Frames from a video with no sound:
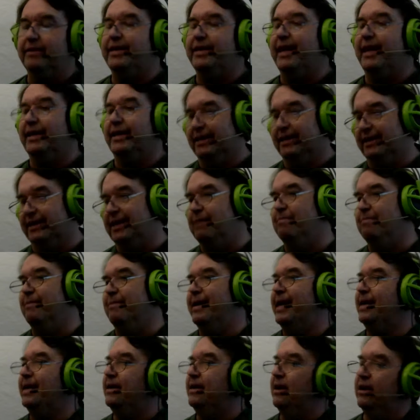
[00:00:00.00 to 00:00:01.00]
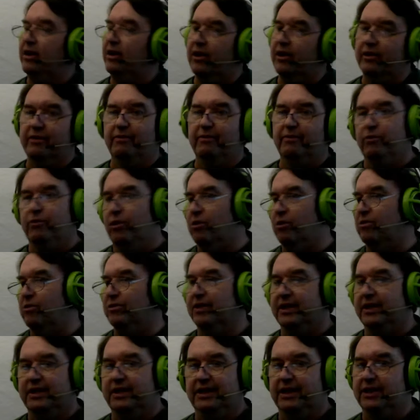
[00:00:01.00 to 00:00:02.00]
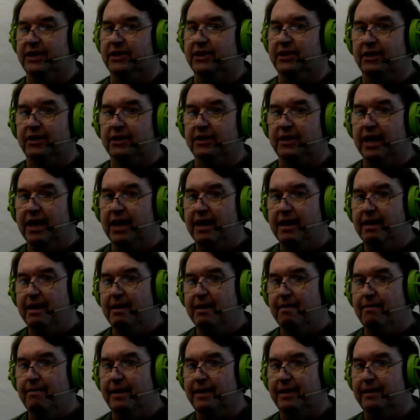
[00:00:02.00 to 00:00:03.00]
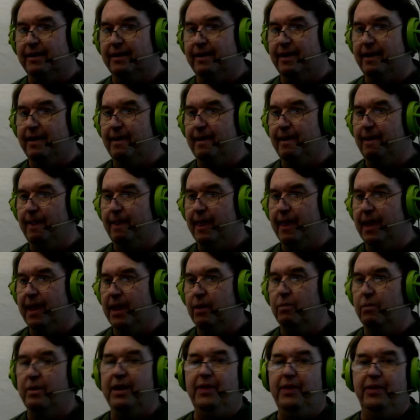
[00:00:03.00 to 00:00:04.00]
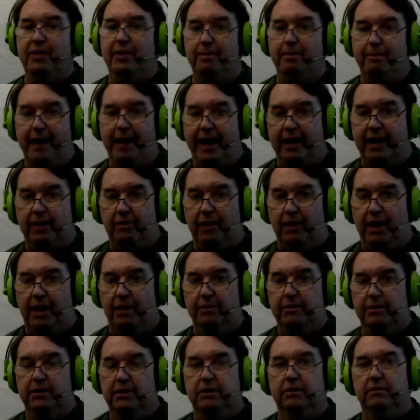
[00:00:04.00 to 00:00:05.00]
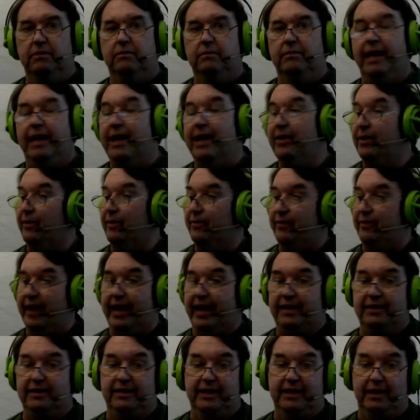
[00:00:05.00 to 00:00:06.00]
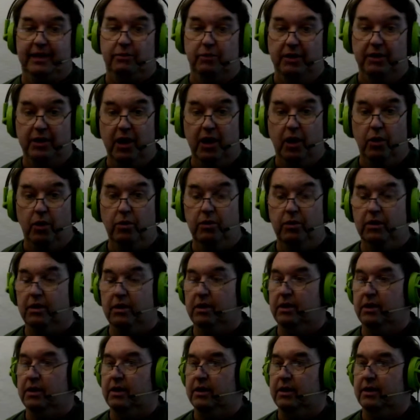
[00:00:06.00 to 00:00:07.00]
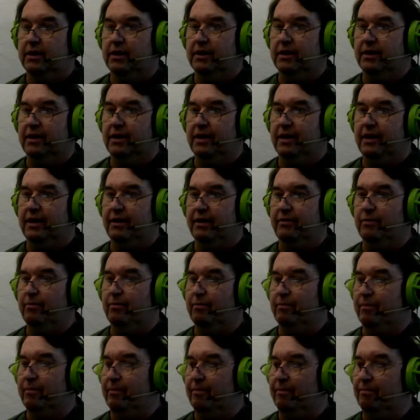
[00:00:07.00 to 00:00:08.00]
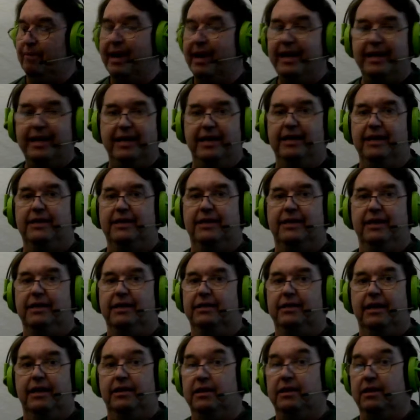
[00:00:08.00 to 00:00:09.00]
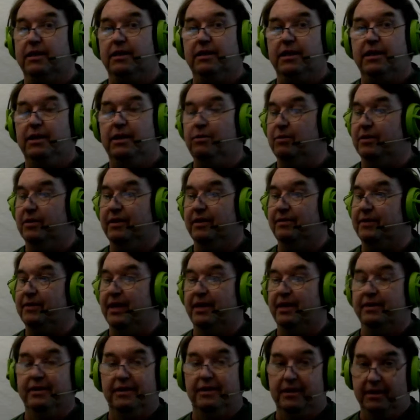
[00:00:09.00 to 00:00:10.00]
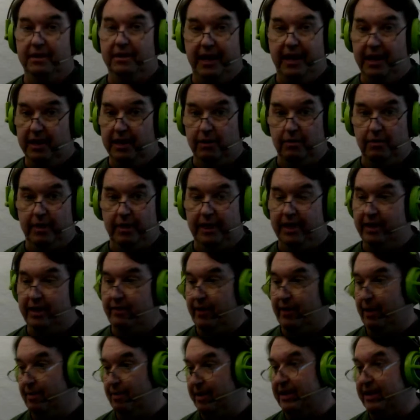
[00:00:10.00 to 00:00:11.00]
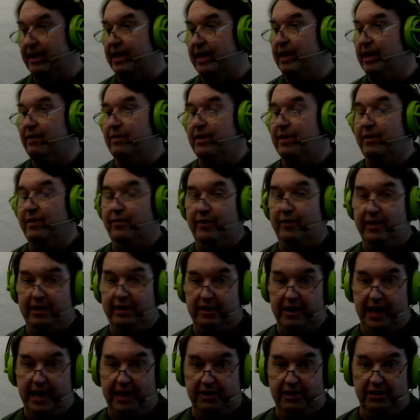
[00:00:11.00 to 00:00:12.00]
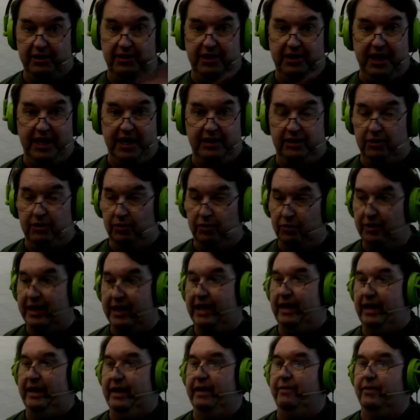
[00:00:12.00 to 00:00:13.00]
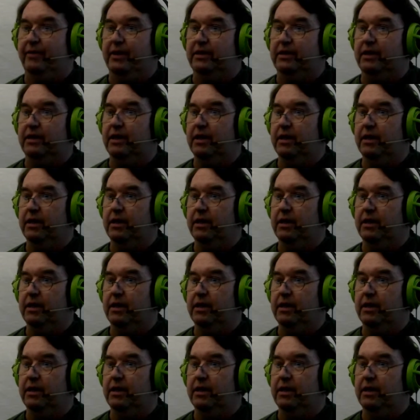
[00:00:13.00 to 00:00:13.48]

Yes, he made a lot of wrong decisions, but with the background and the facts that we know, my guess is that he would have done it anyway. Even if he had a chance to relive it,